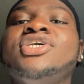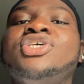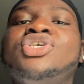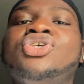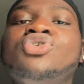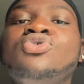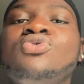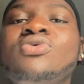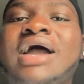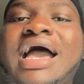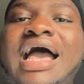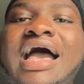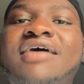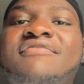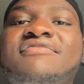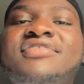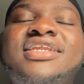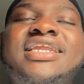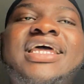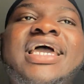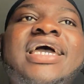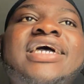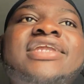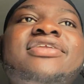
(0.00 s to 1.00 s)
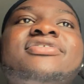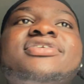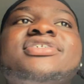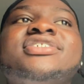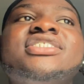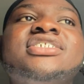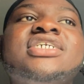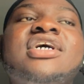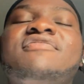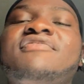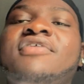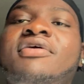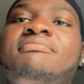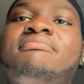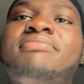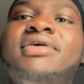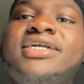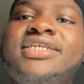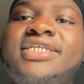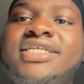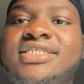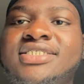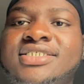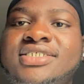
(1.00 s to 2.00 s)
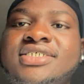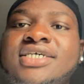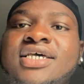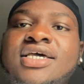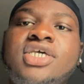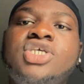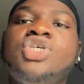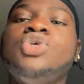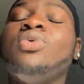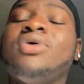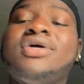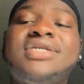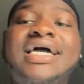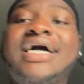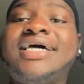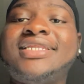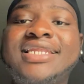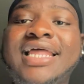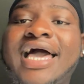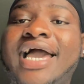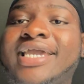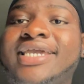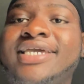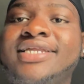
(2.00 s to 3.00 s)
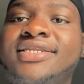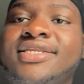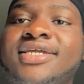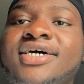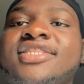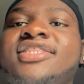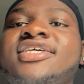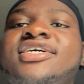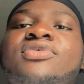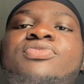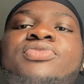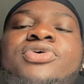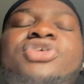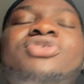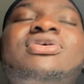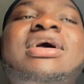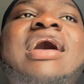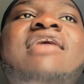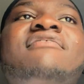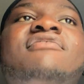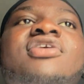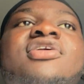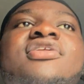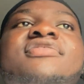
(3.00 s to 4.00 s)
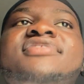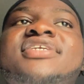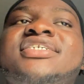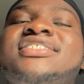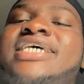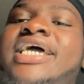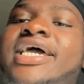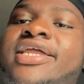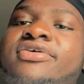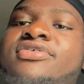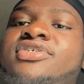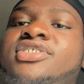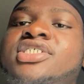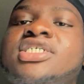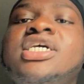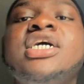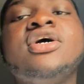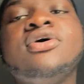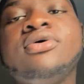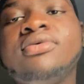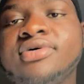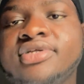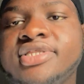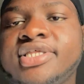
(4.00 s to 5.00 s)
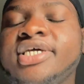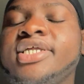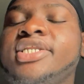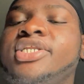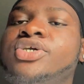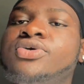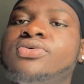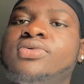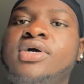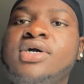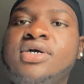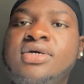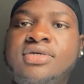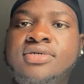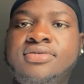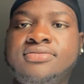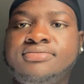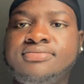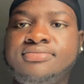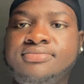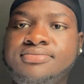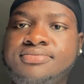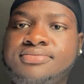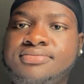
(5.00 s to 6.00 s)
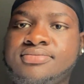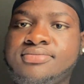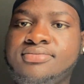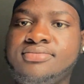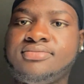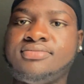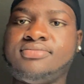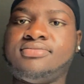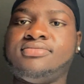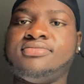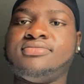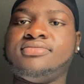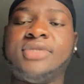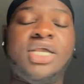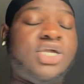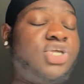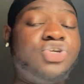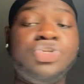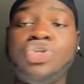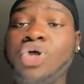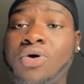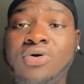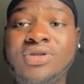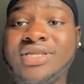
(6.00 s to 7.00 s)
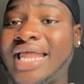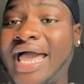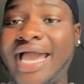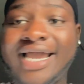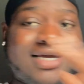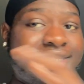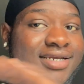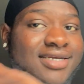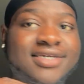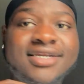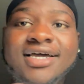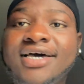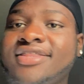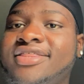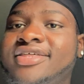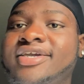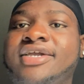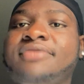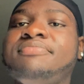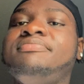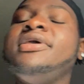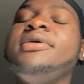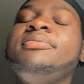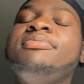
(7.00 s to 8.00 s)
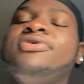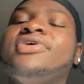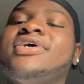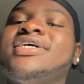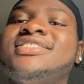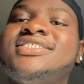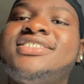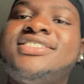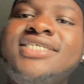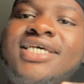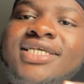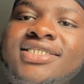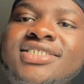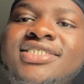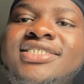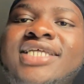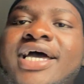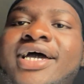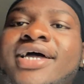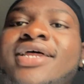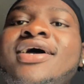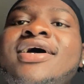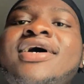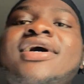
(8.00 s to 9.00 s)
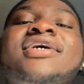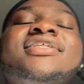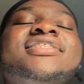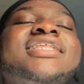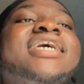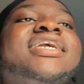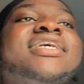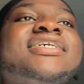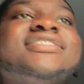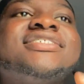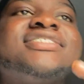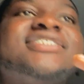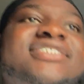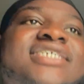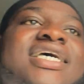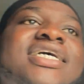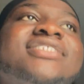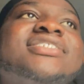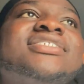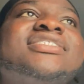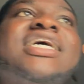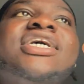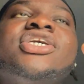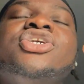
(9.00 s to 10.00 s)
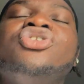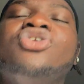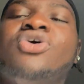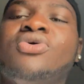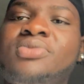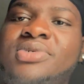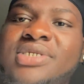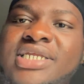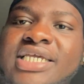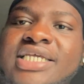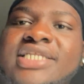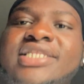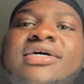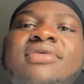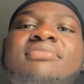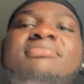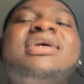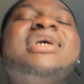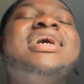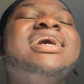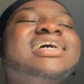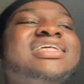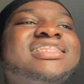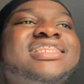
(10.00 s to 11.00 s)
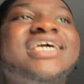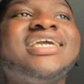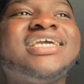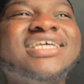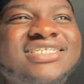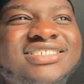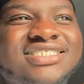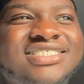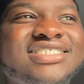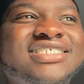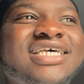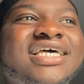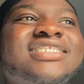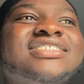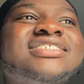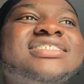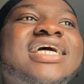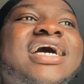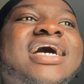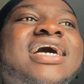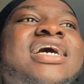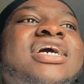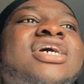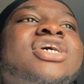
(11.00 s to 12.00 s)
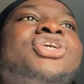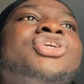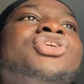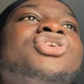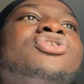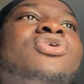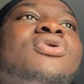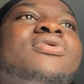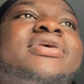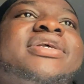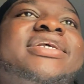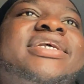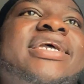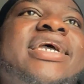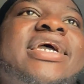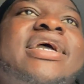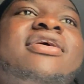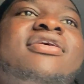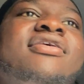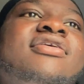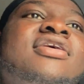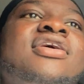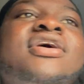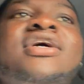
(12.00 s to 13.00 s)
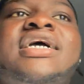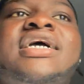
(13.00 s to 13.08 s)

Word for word: you have an energy of abundance. You are not lacking nothing when you have all of this energy within you. You don't lack nothing. People can sense that. They can sense that you don't need them. They can sense that you don't care